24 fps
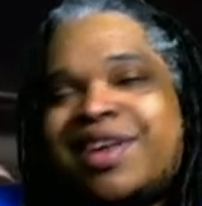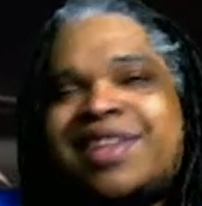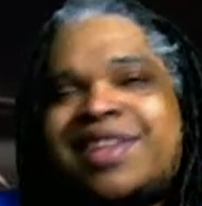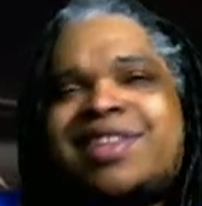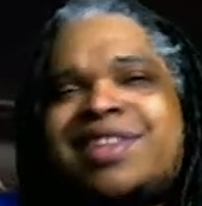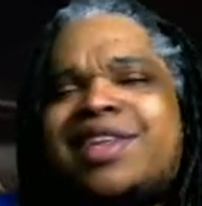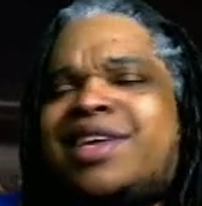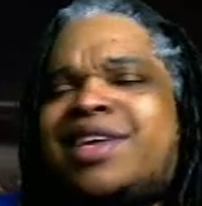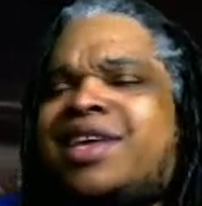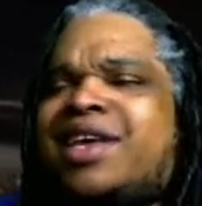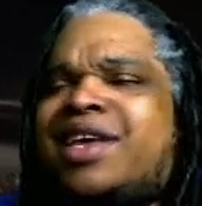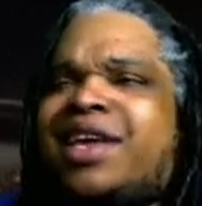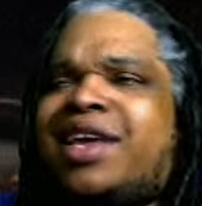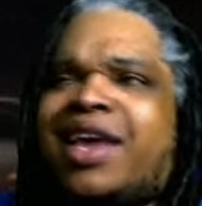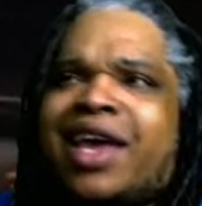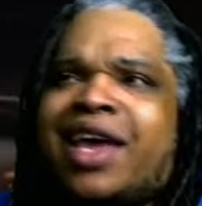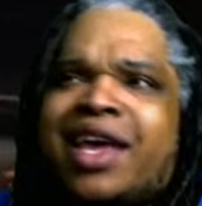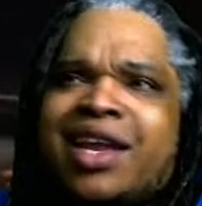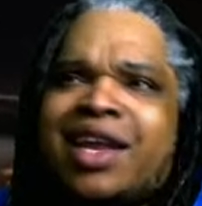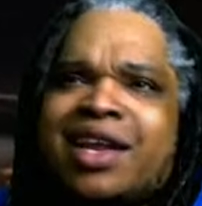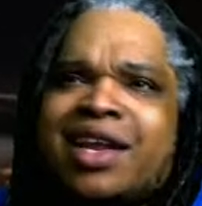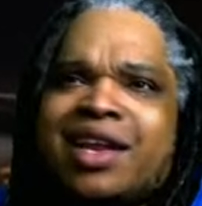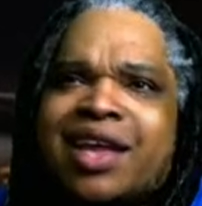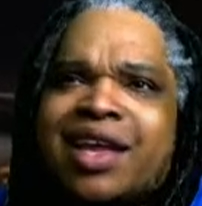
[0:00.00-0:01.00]
I think he
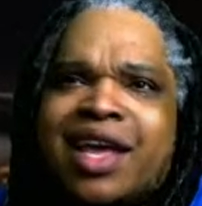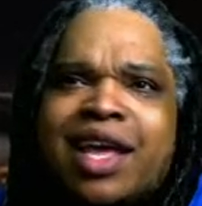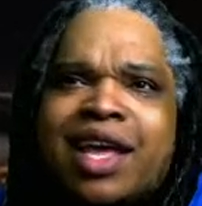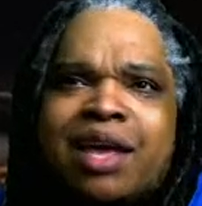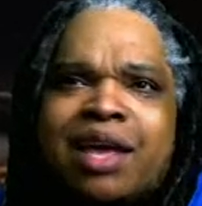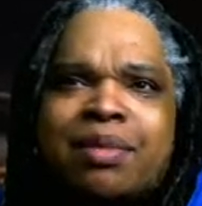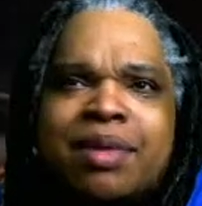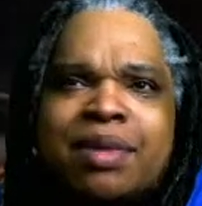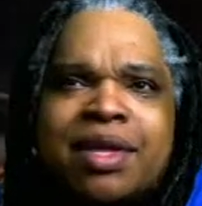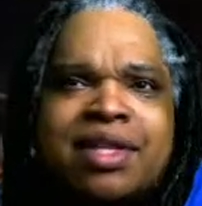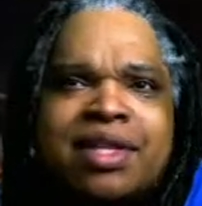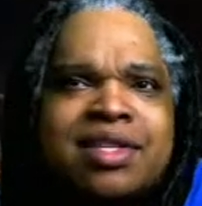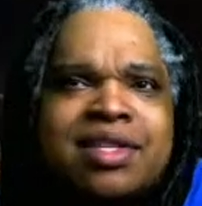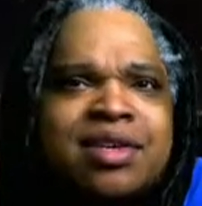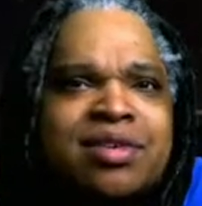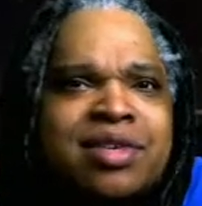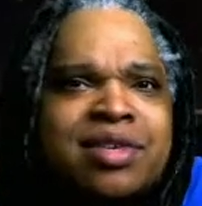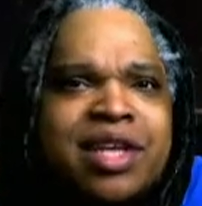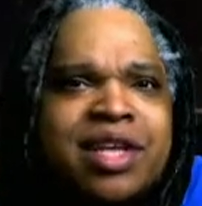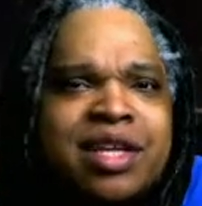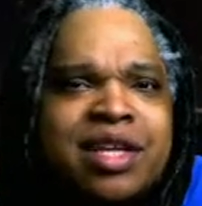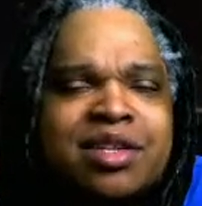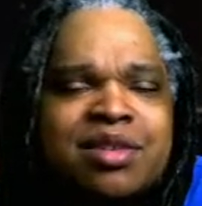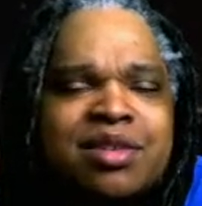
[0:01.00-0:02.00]
had a name. He
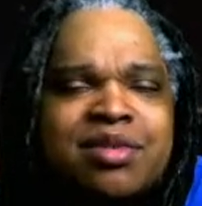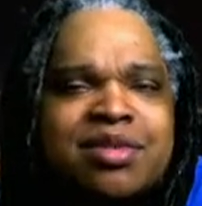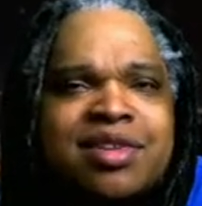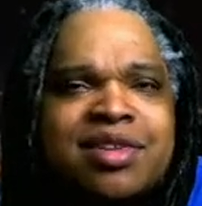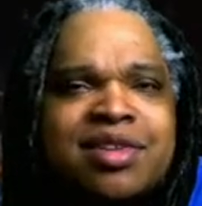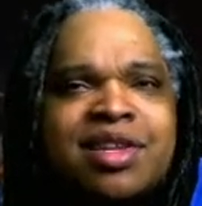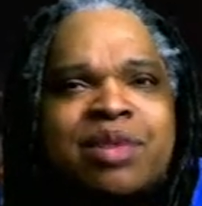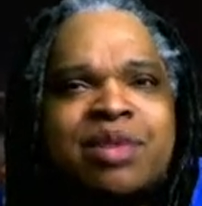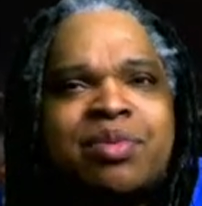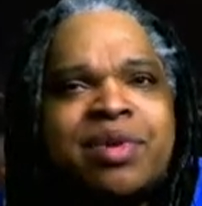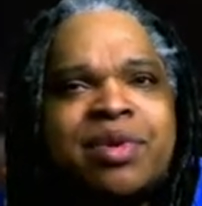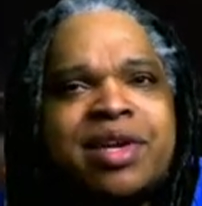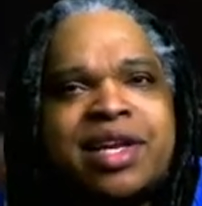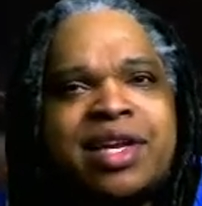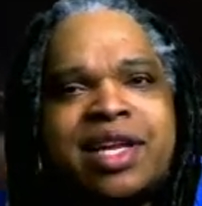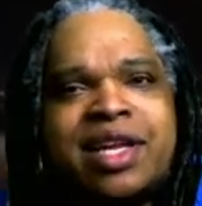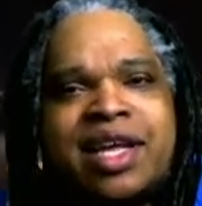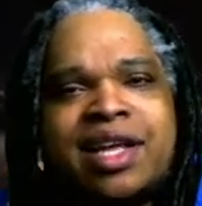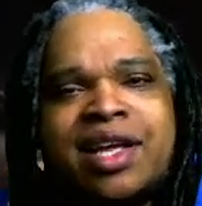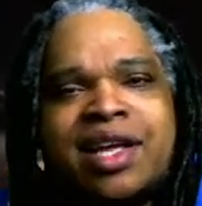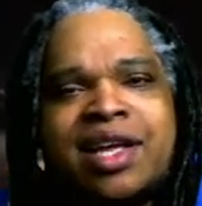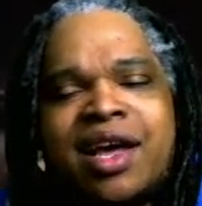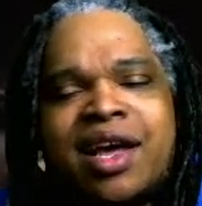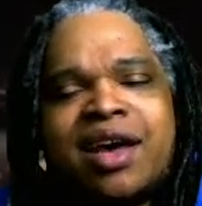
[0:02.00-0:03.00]
turned out that he wanted
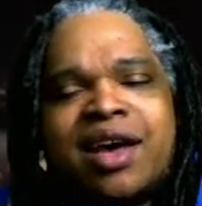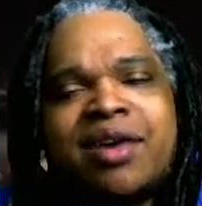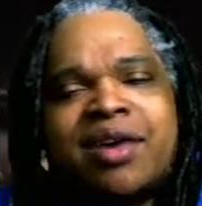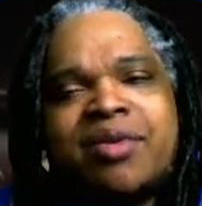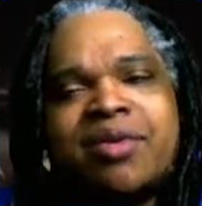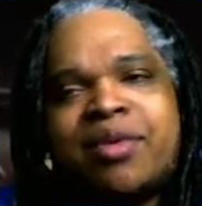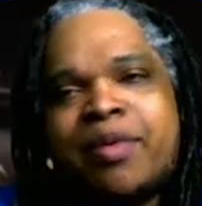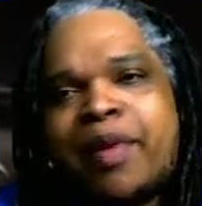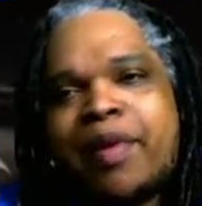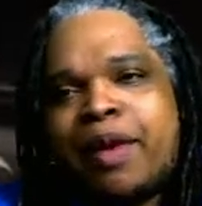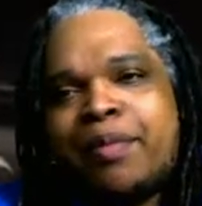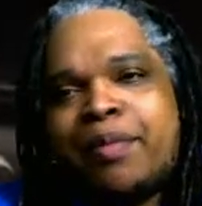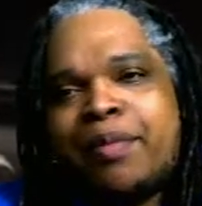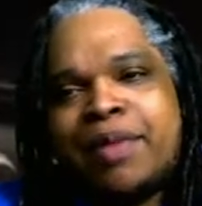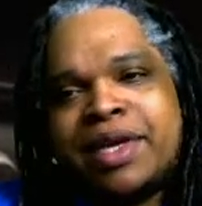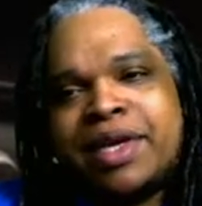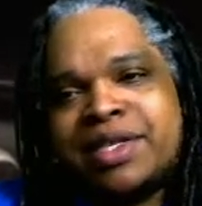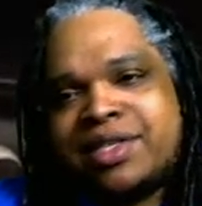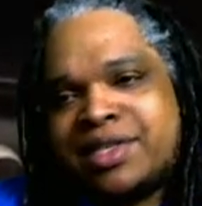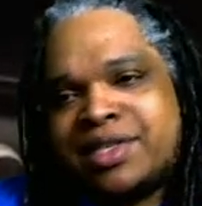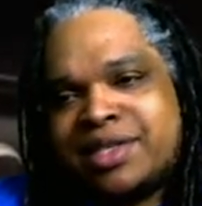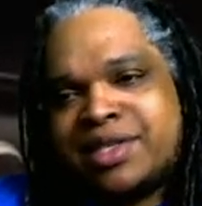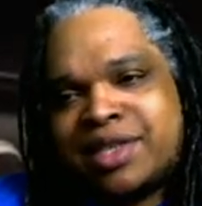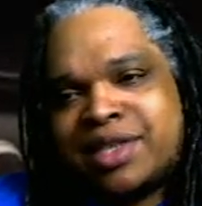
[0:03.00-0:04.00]
that, or am I
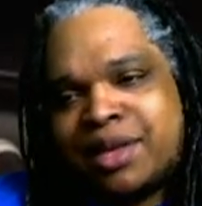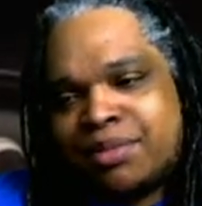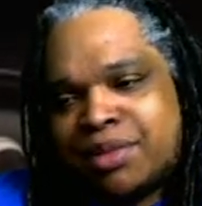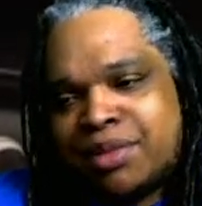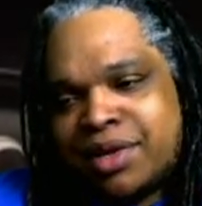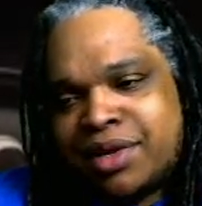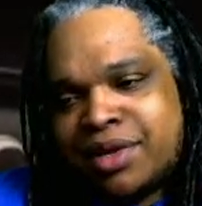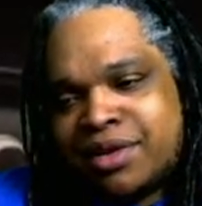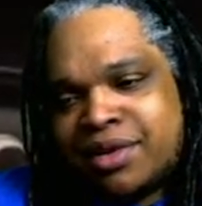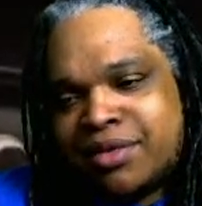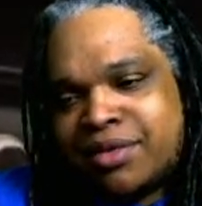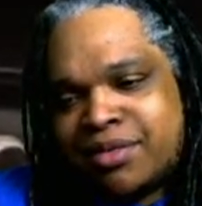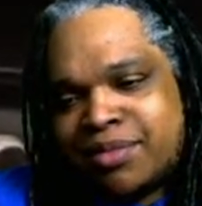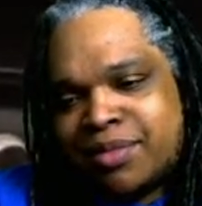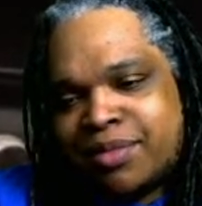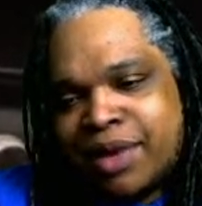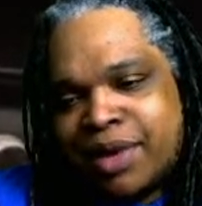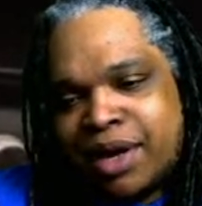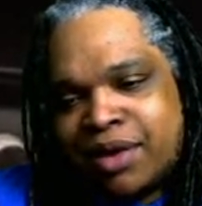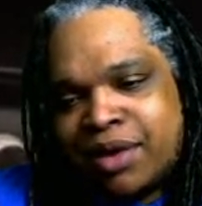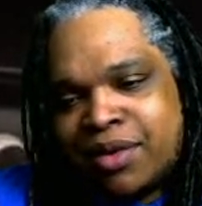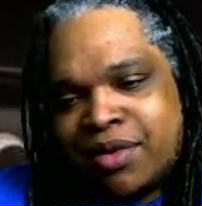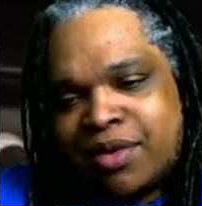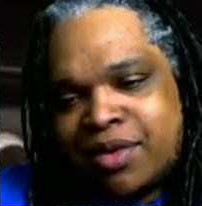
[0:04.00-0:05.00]
mixing something
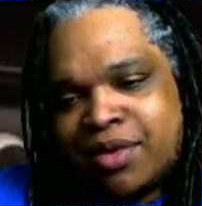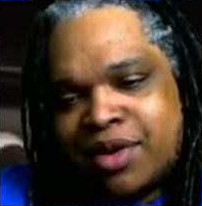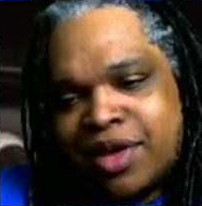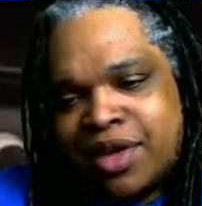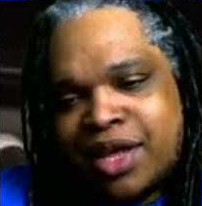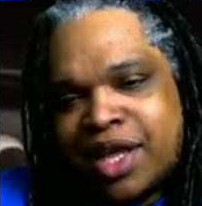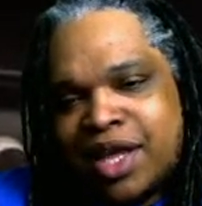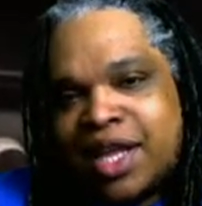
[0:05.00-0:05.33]
about?